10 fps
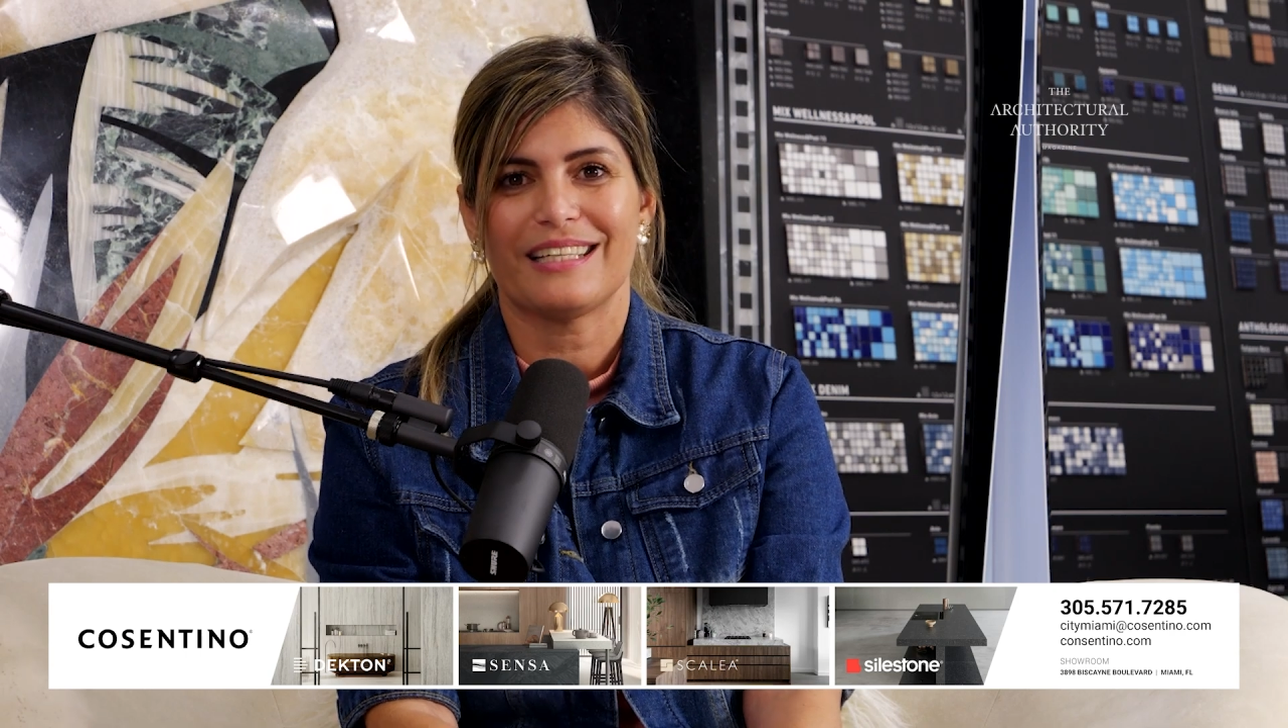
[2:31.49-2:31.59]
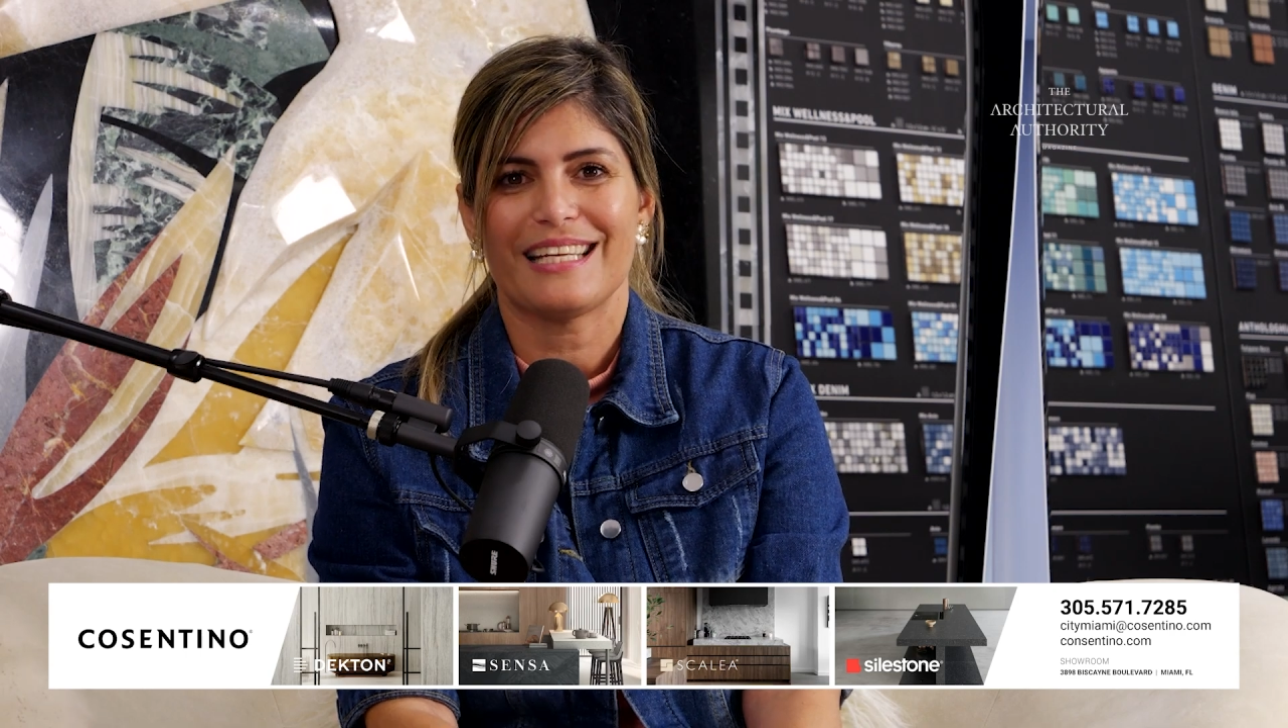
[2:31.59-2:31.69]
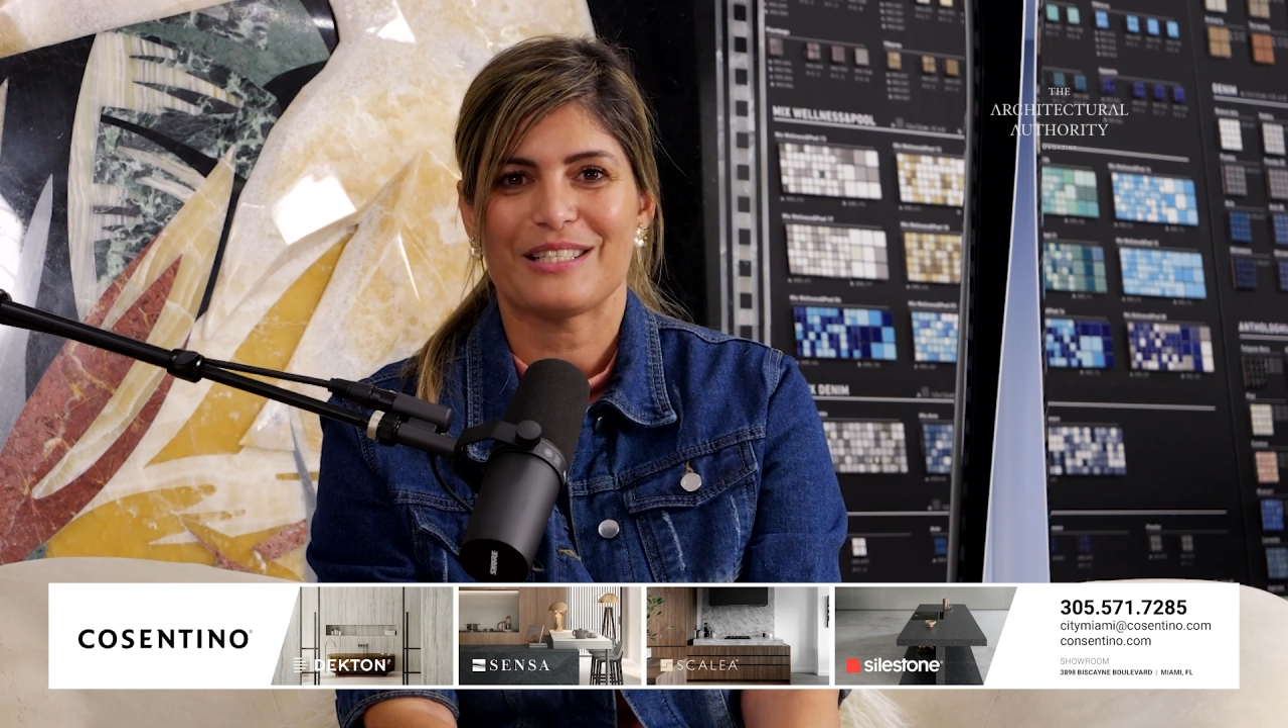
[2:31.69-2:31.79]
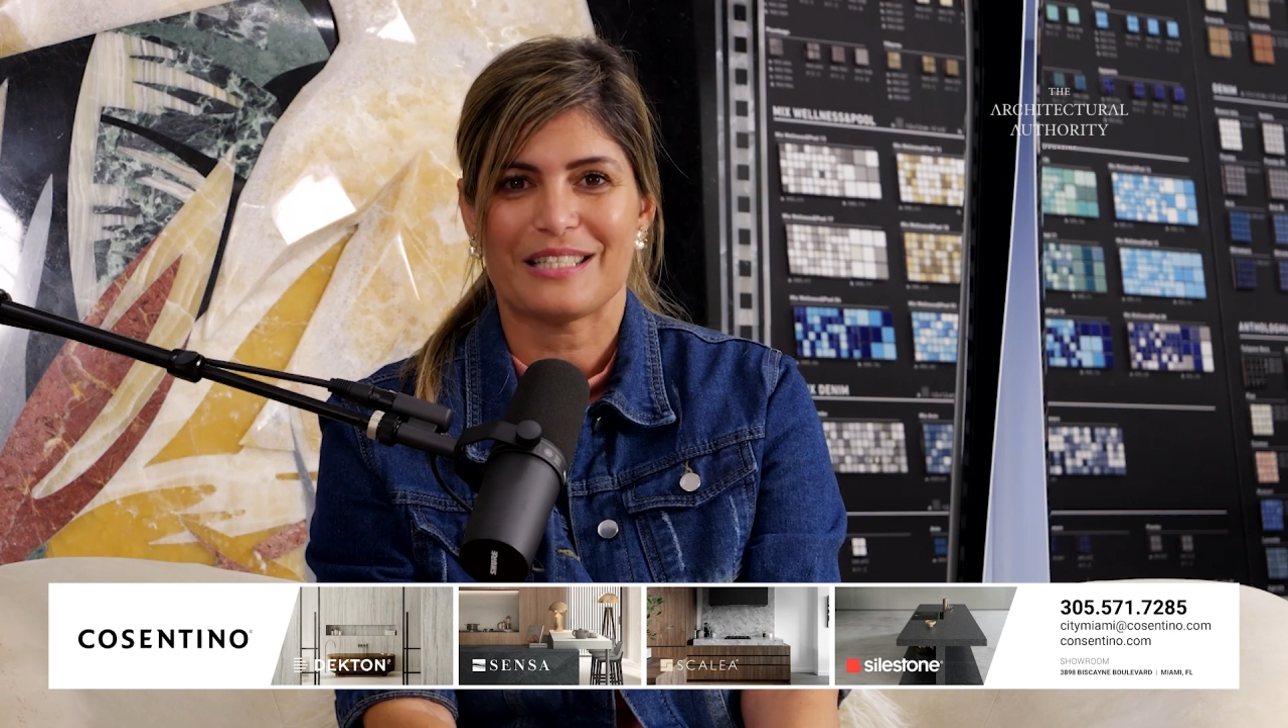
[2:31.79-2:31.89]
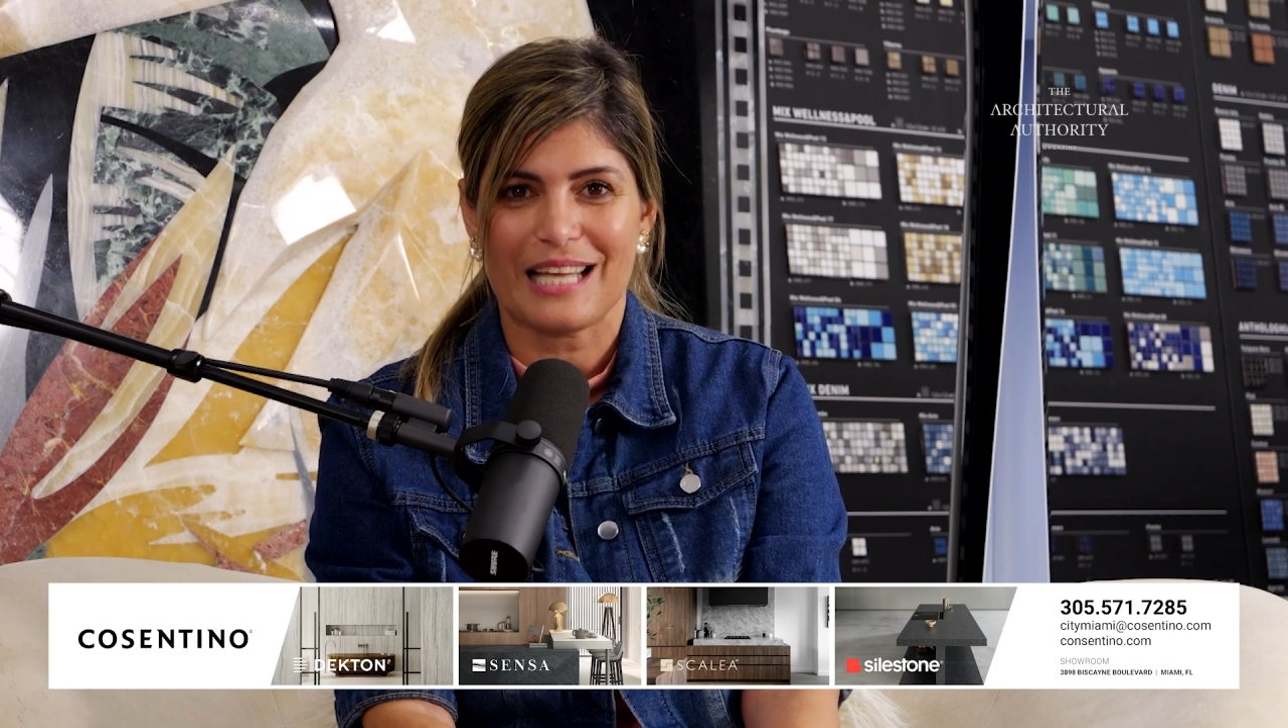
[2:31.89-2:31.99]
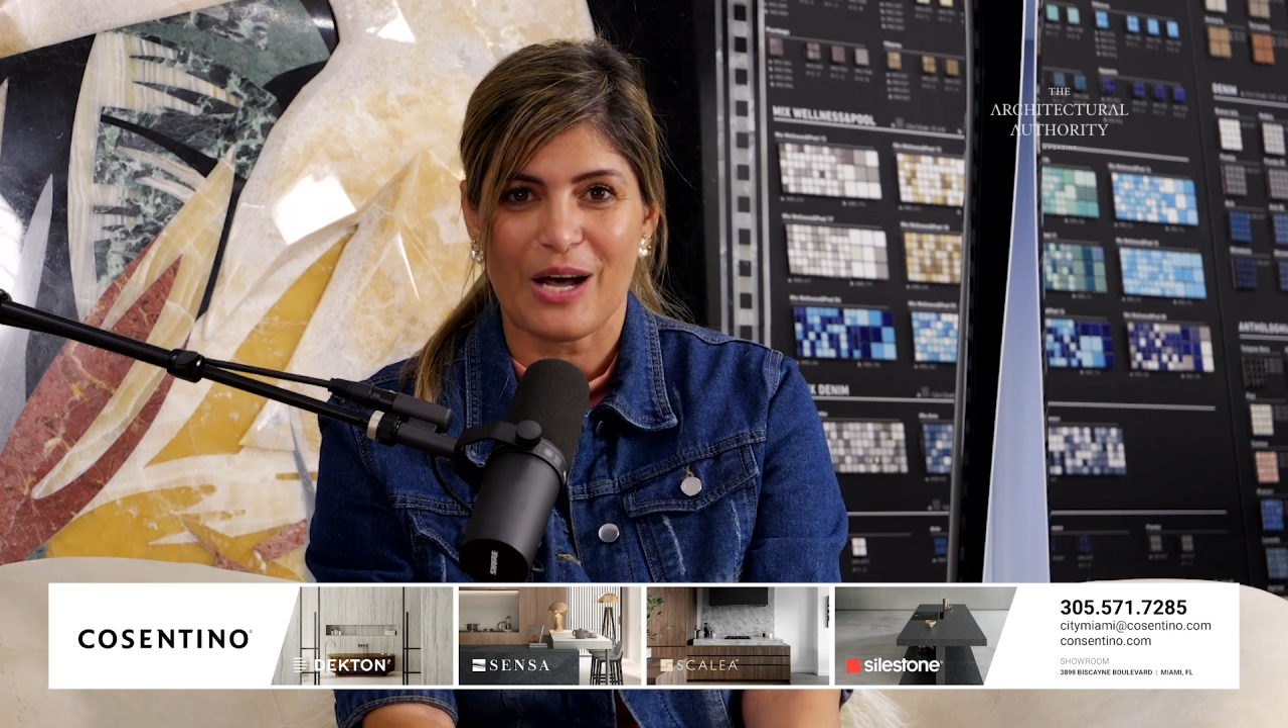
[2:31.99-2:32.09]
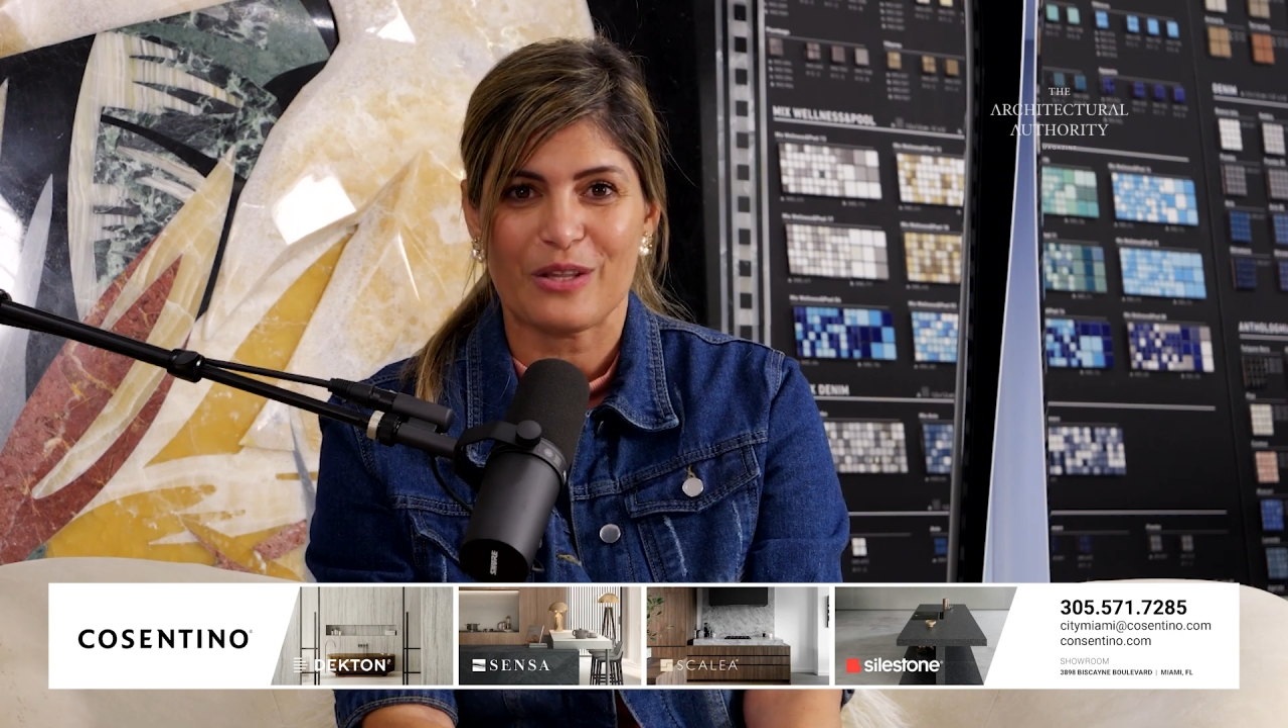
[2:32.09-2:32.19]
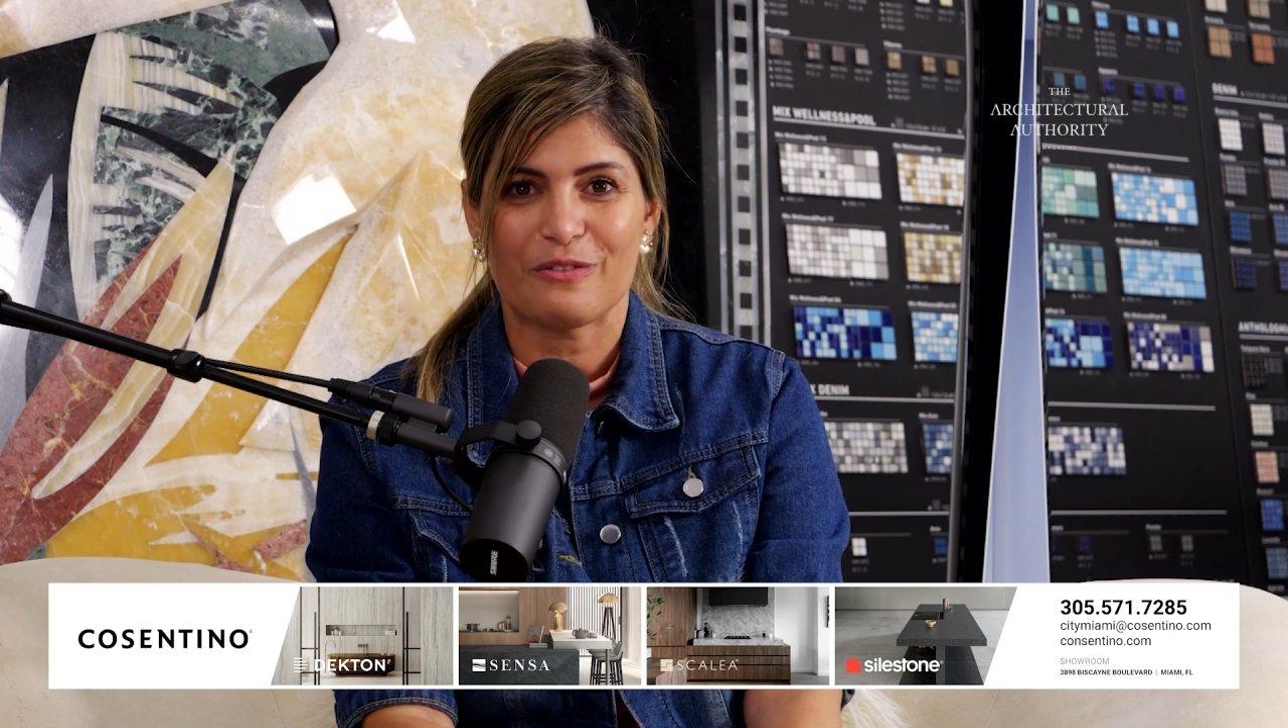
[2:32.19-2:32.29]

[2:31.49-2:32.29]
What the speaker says: in South